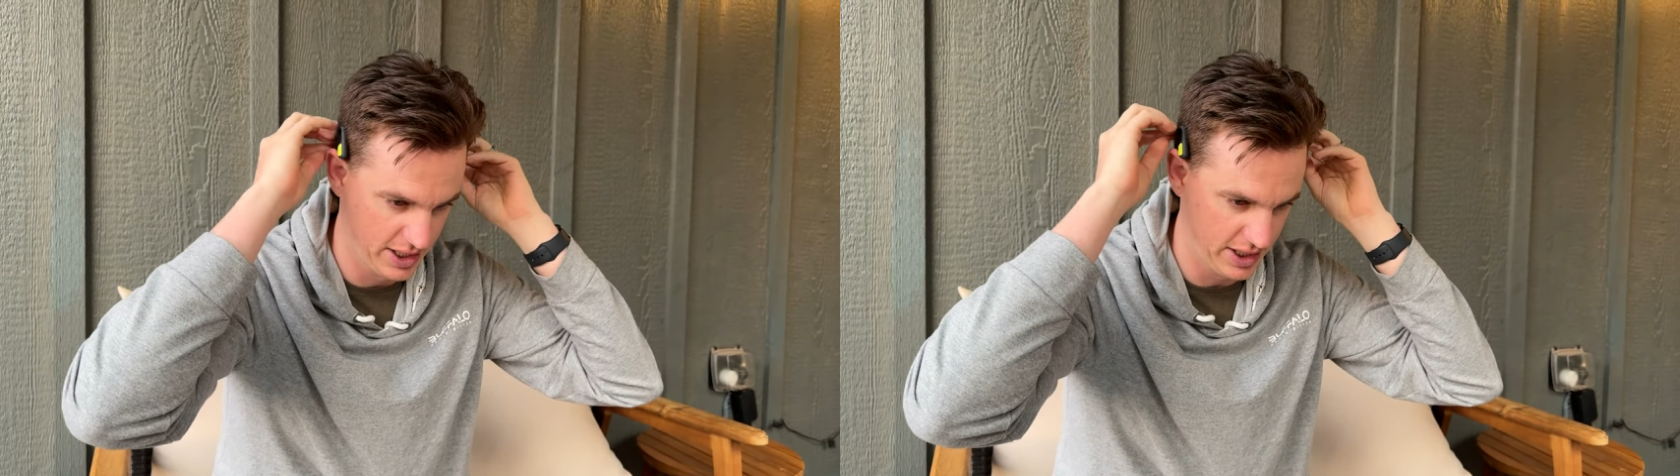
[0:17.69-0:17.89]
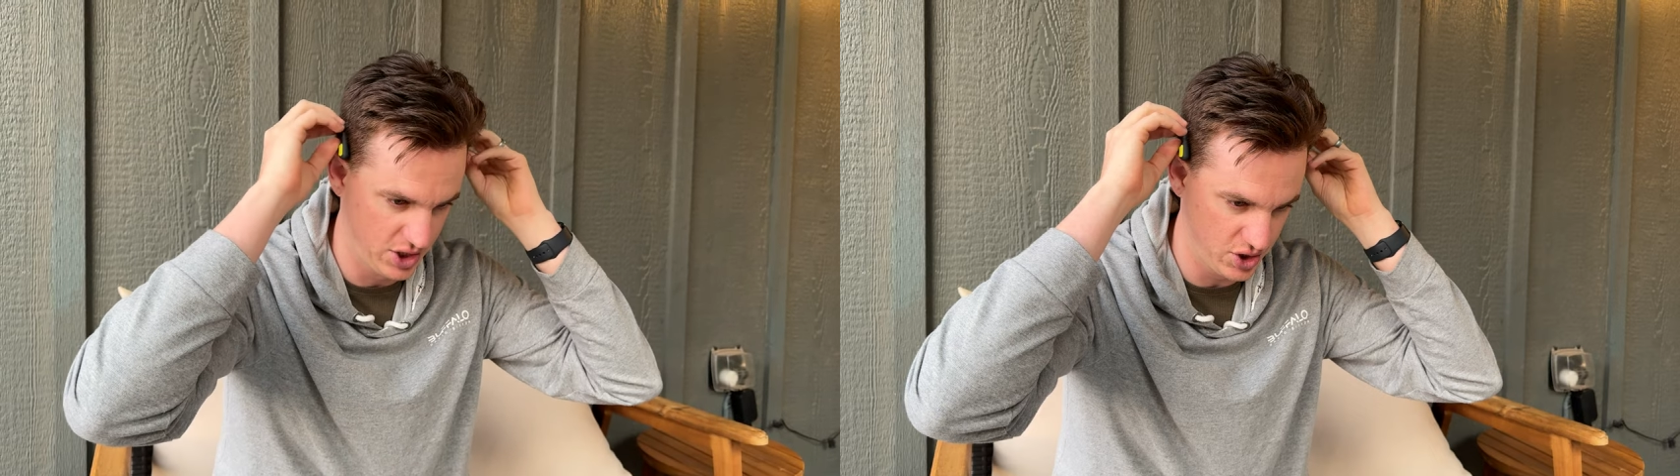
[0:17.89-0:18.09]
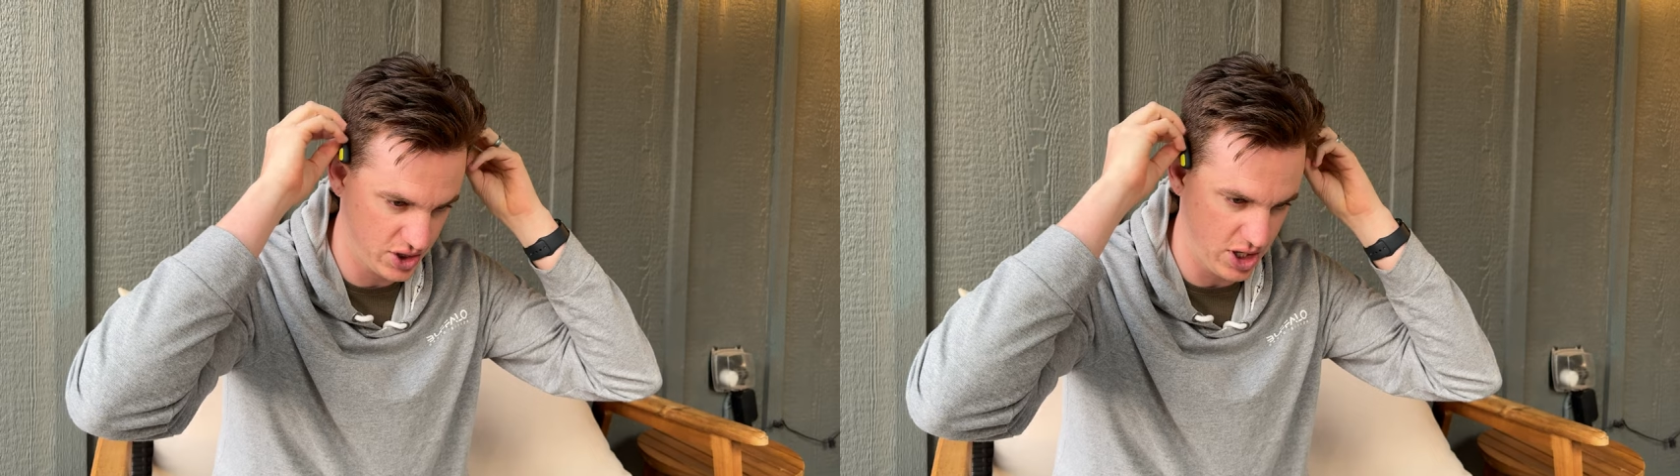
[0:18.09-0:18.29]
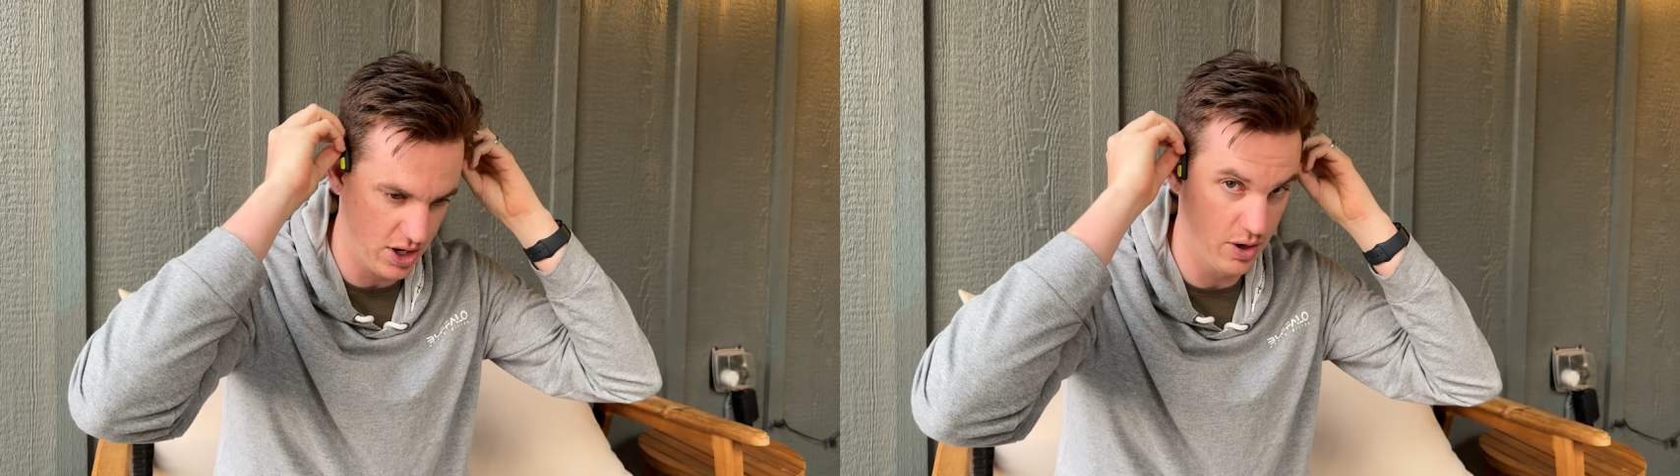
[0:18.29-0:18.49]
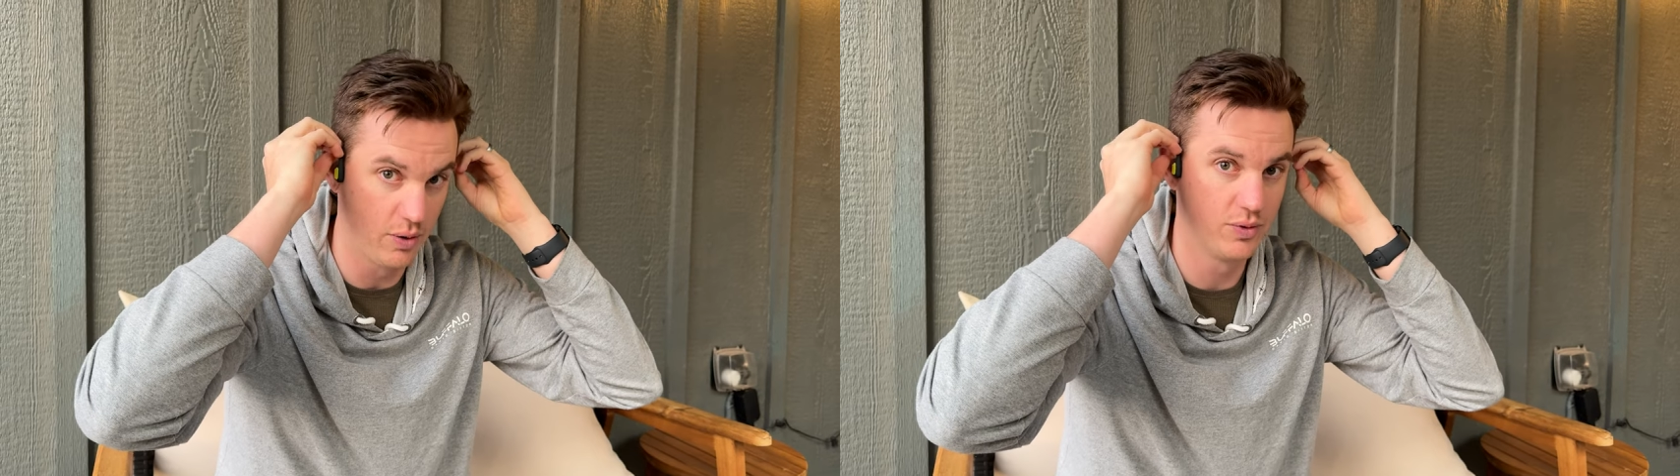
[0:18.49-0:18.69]
They just
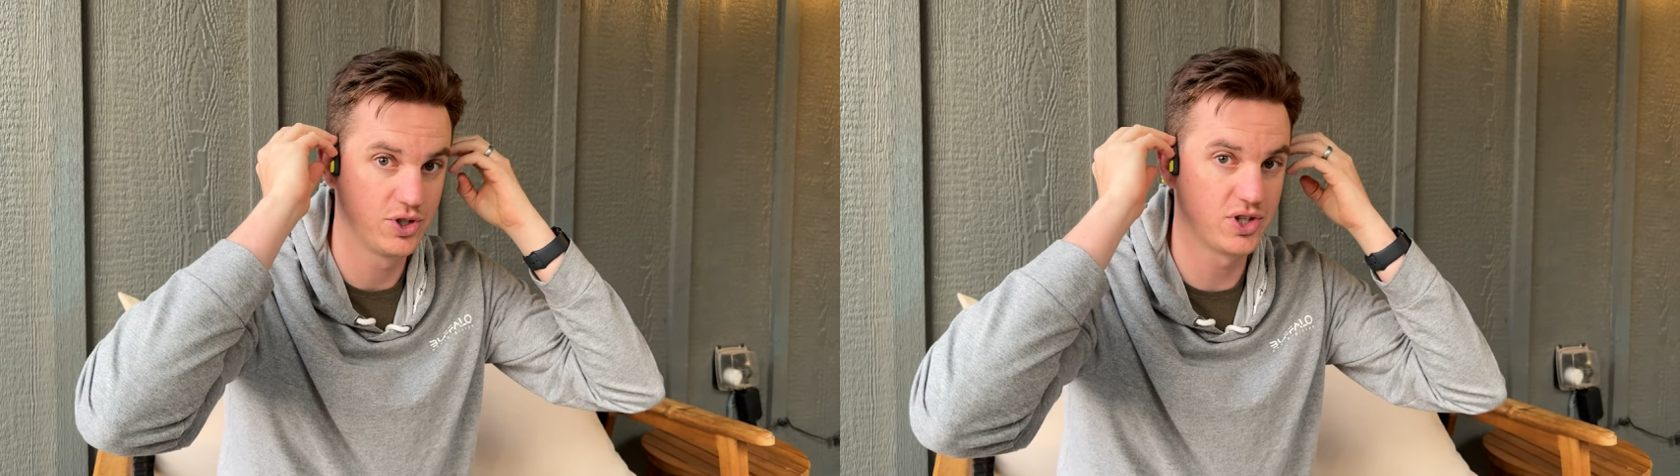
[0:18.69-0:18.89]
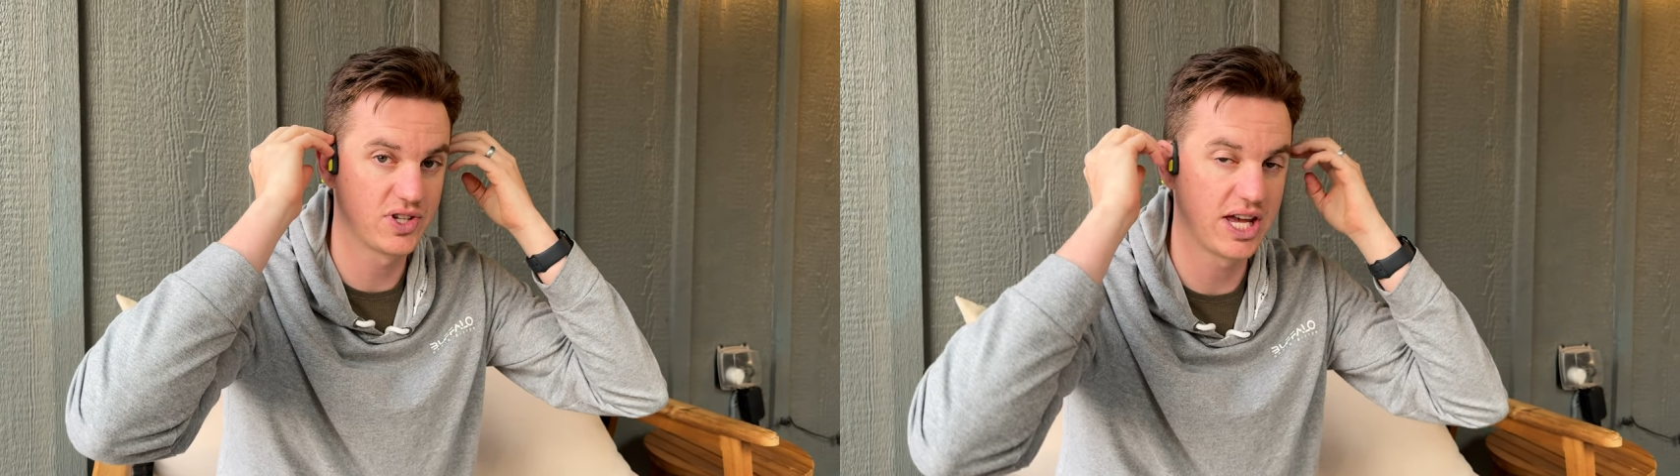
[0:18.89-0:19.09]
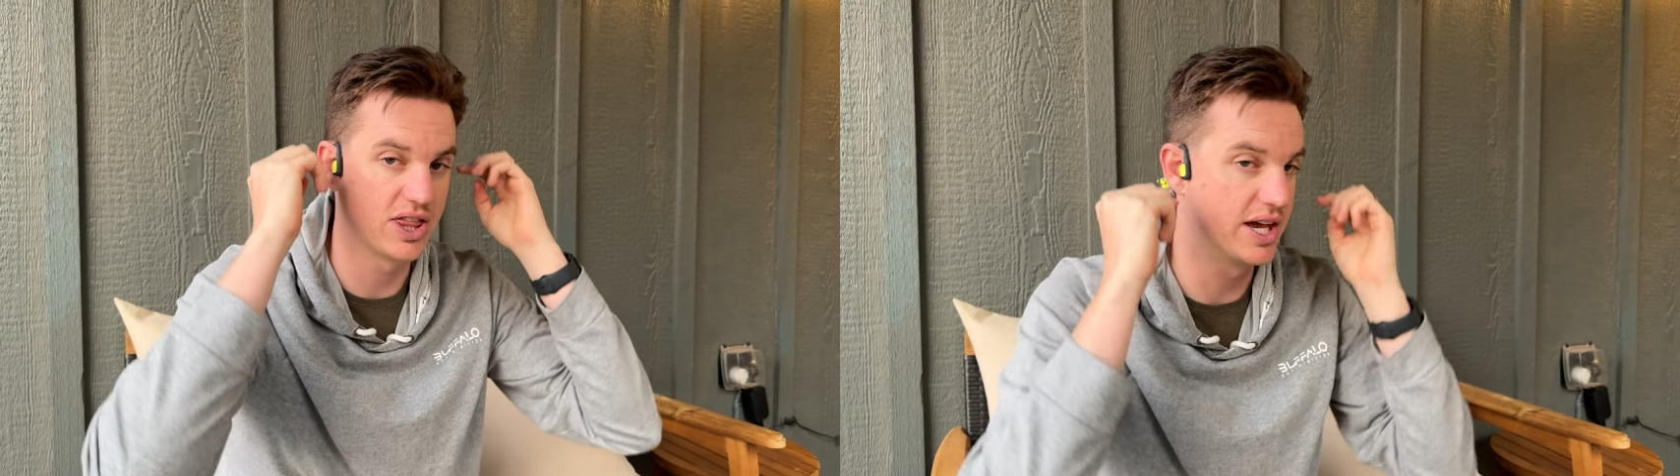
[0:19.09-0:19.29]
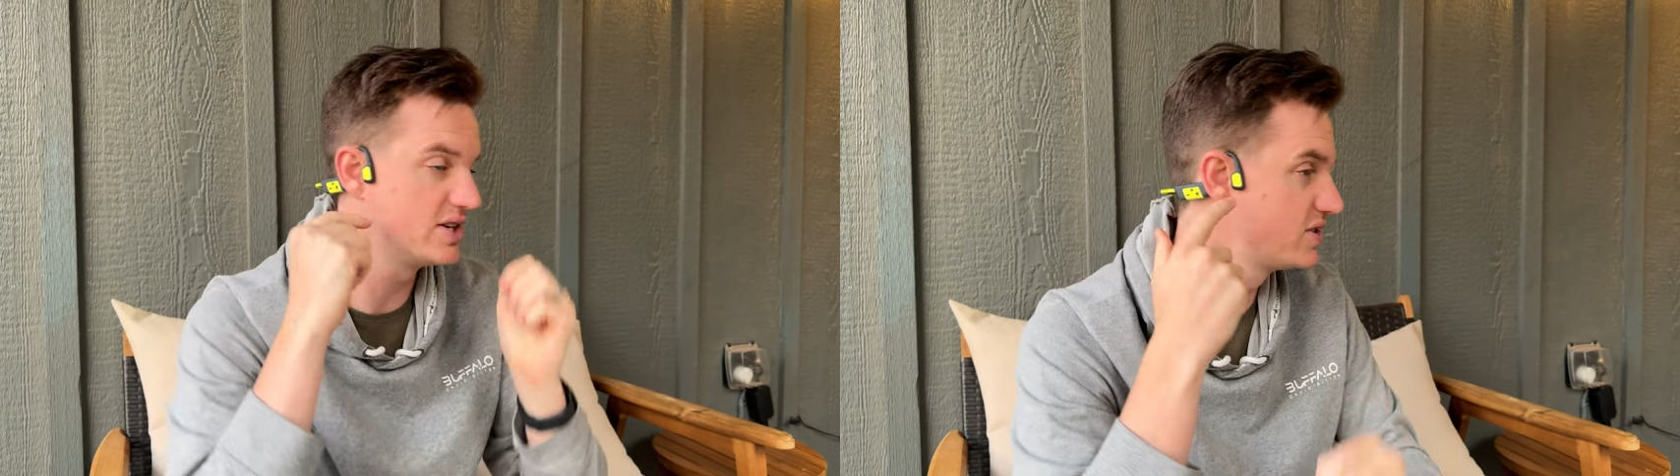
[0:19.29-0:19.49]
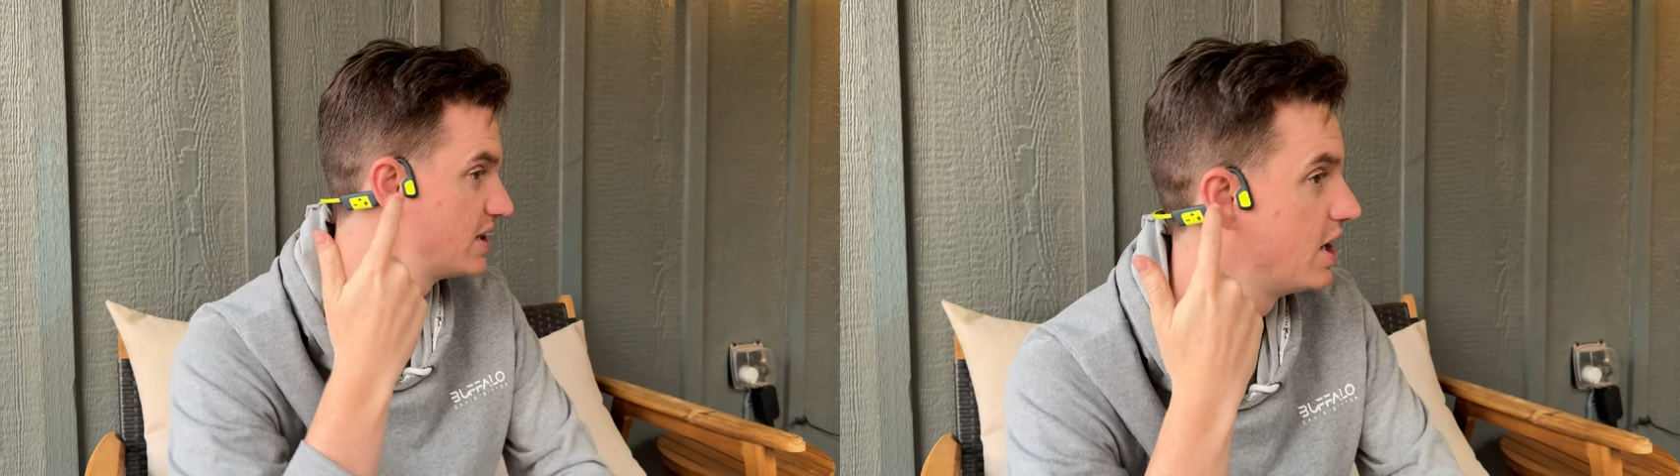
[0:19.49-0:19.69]
go just like
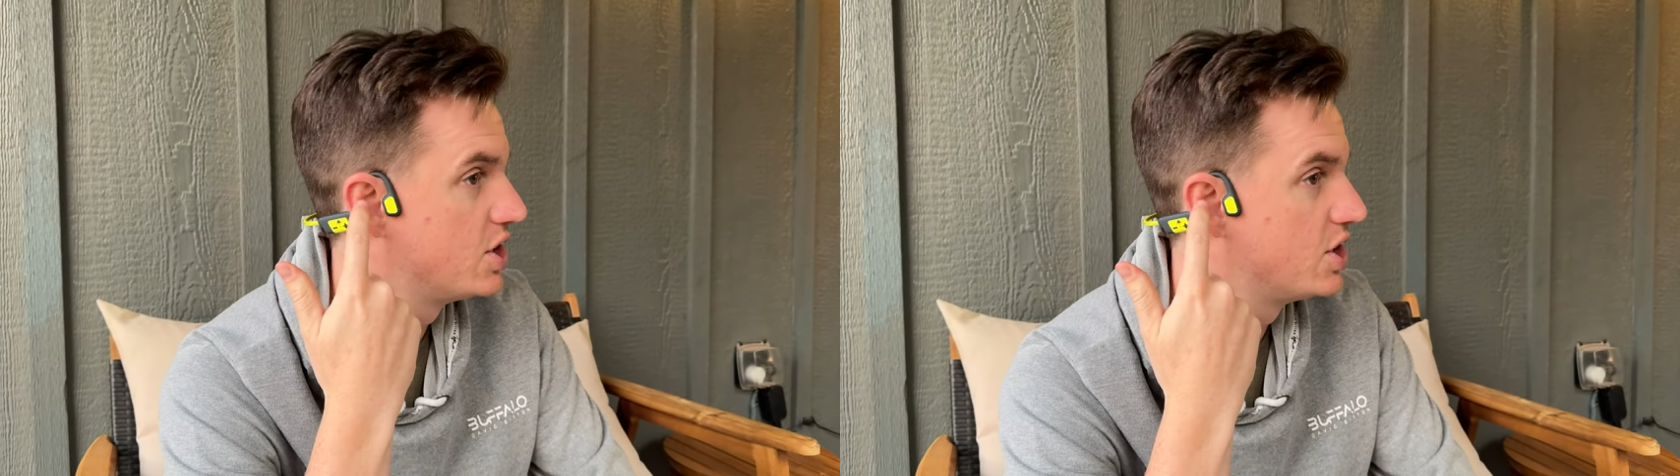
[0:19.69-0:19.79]
this.